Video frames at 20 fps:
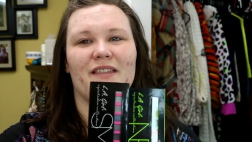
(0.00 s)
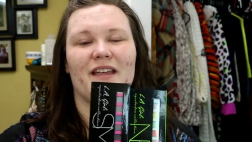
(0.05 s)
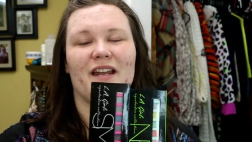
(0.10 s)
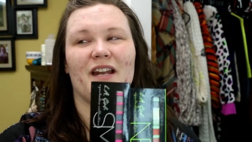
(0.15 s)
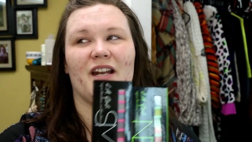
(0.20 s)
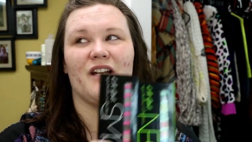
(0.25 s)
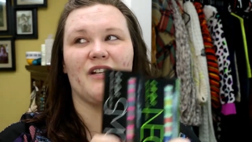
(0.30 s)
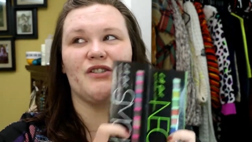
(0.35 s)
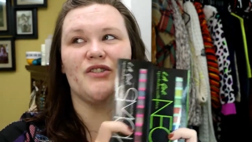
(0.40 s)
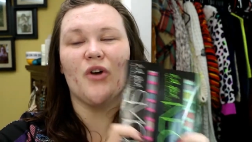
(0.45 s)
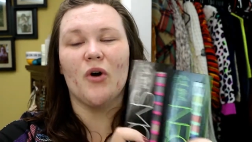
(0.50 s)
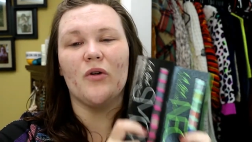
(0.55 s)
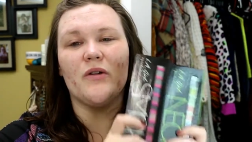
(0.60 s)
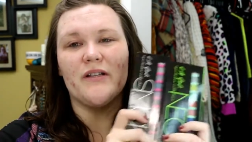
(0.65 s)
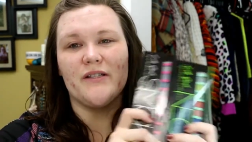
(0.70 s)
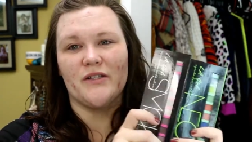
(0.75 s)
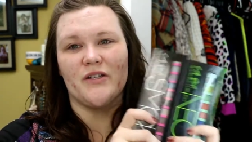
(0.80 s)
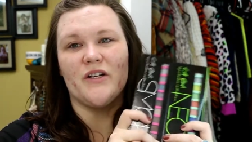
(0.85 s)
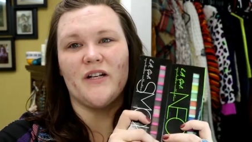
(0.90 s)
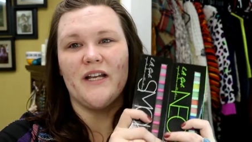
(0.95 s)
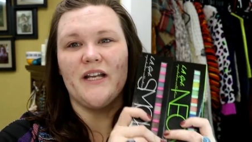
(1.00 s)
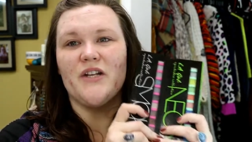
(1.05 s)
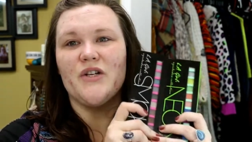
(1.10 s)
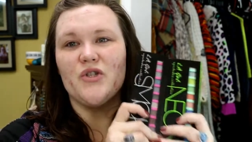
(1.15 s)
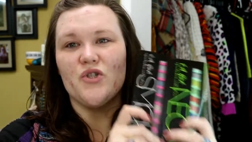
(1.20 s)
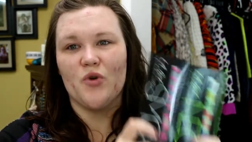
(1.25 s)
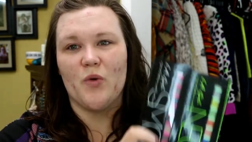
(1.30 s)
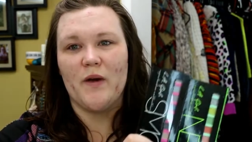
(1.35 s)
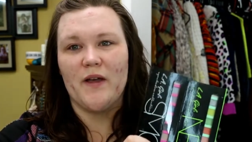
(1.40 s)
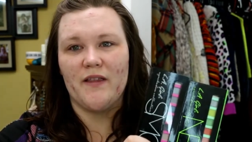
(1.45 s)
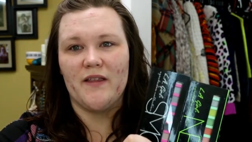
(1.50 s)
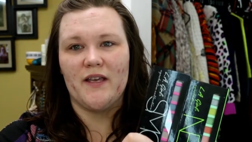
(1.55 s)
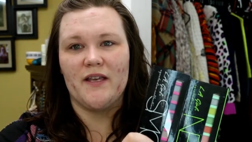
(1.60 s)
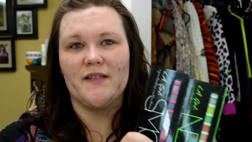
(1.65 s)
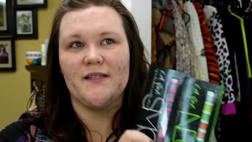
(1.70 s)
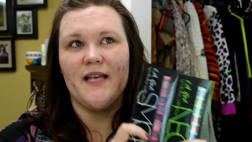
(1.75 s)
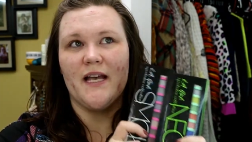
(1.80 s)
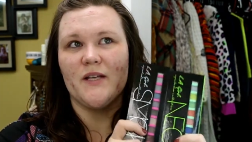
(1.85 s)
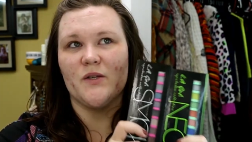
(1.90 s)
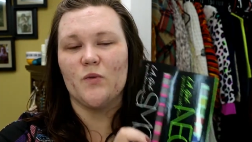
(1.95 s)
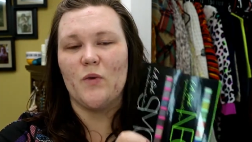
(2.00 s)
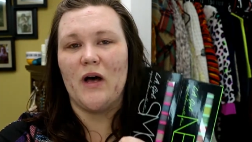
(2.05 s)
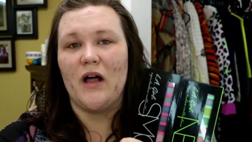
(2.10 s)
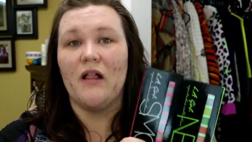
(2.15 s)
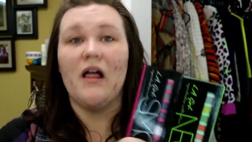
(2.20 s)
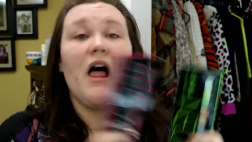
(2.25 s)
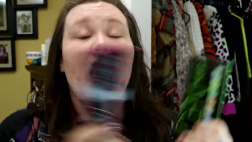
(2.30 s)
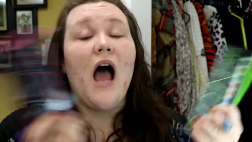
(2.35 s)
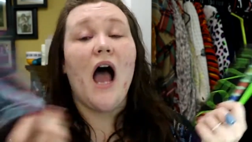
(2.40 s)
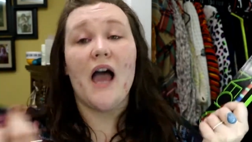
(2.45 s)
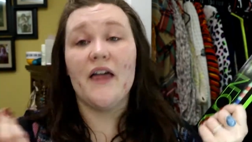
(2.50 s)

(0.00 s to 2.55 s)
that an adult is going to enjoy these as well.